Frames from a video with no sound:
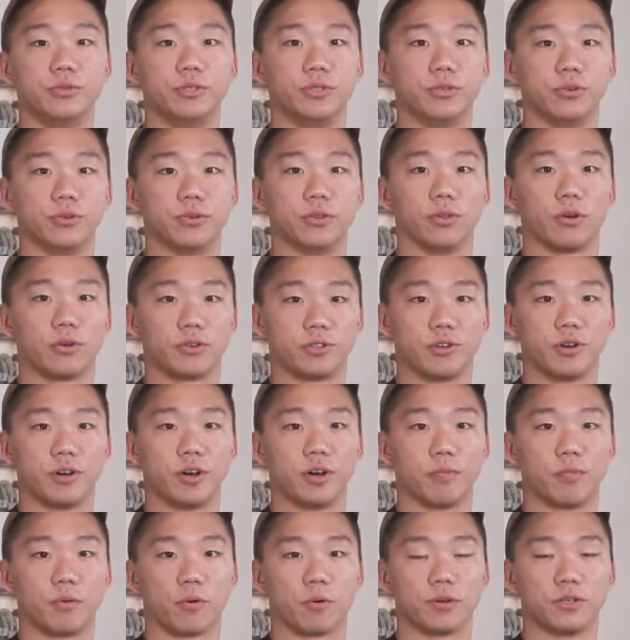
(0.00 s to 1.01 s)
to a larger
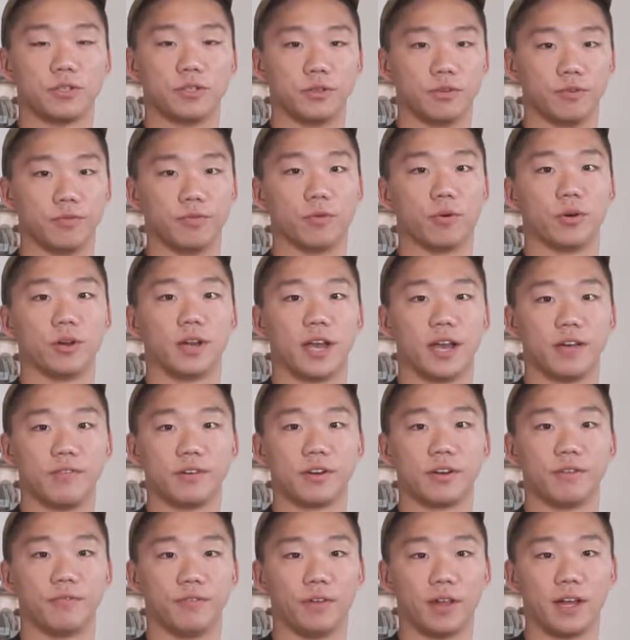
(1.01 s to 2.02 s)
airport to avoid having
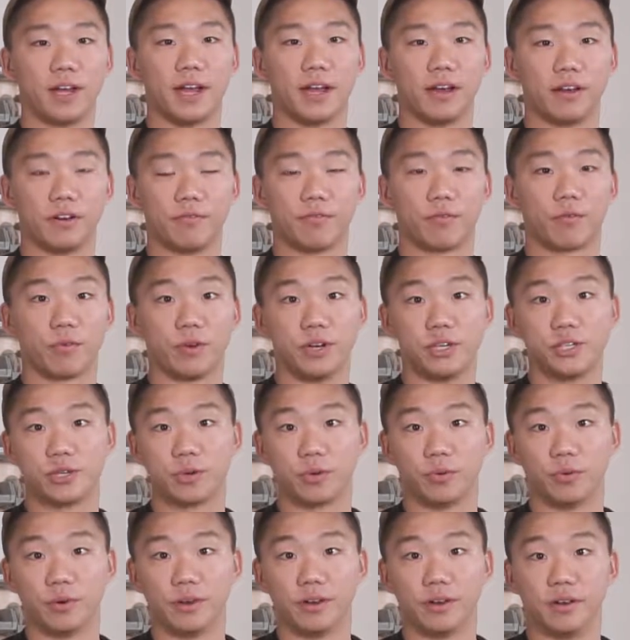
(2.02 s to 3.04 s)
to fly out of a
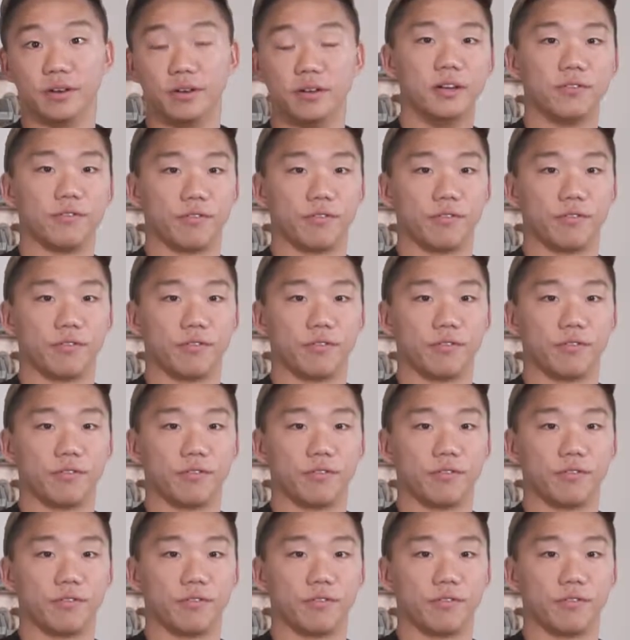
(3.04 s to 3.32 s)
regional one.